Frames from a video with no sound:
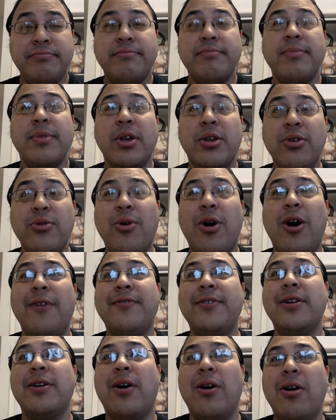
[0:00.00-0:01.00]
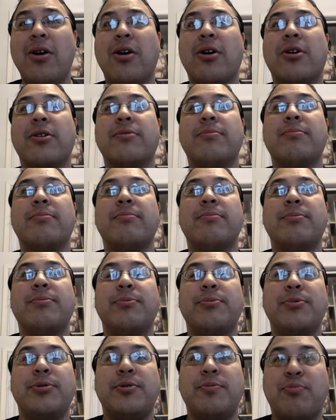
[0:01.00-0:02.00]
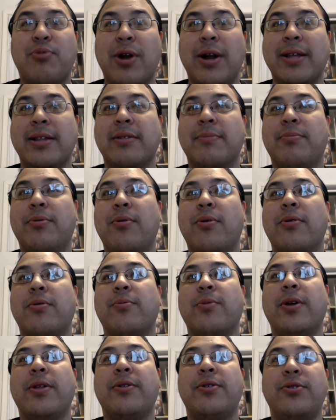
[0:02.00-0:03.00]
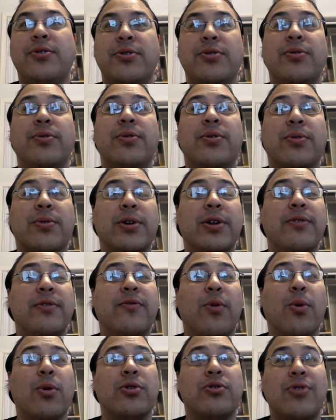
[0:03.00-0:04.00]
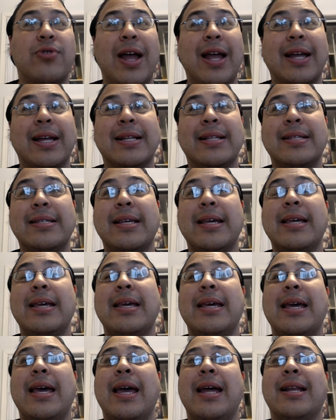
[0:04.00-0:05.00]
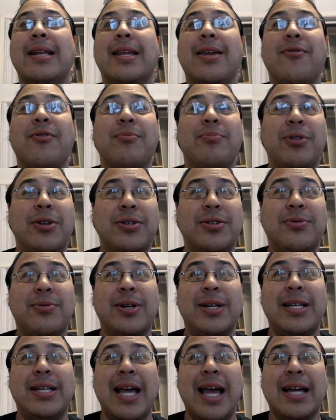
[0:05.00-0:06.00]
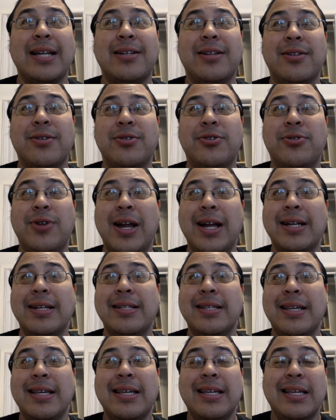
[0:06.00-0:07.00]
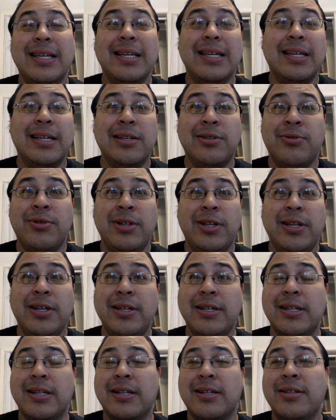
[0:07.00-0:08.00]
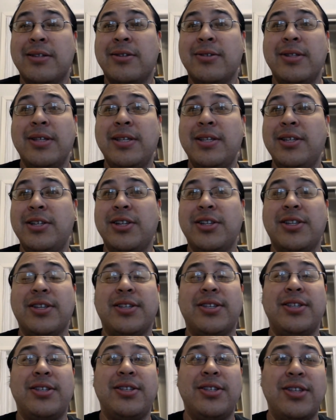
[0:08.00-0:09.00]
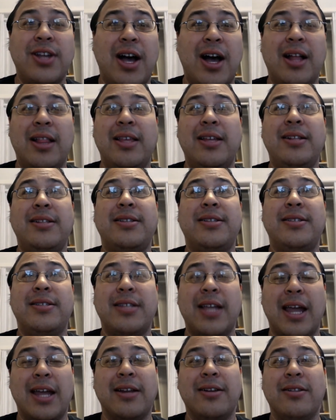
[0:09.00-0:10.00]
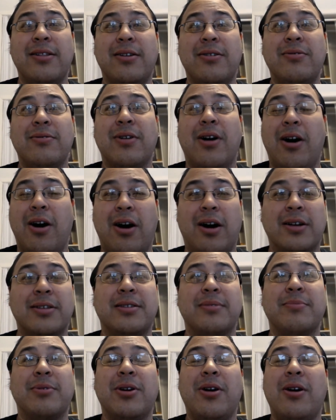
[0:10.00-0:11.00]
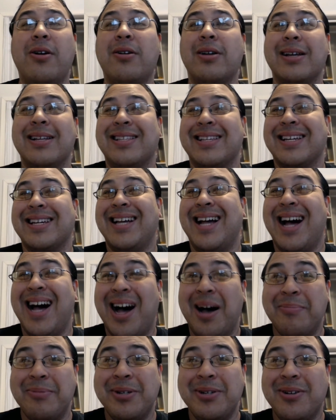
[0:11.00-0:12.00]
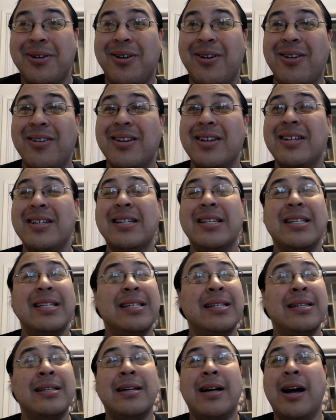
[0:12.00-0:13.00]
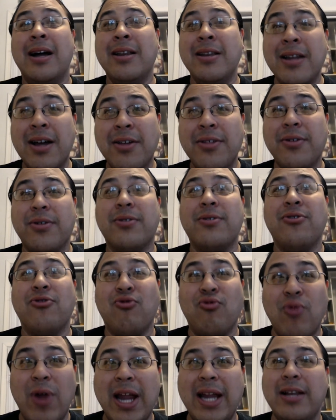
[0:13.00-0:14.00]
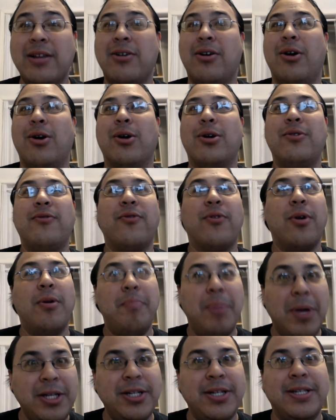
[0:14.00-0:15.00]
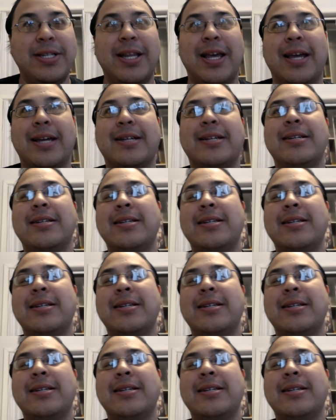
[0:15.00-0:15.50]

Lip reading: you often are spreading the board with 2, 3, 4 dragons, and giving +3 attack to those dragons is really good. So this is just a solid, standalone, awesome card. It's a common card. Another great card for a budget deck.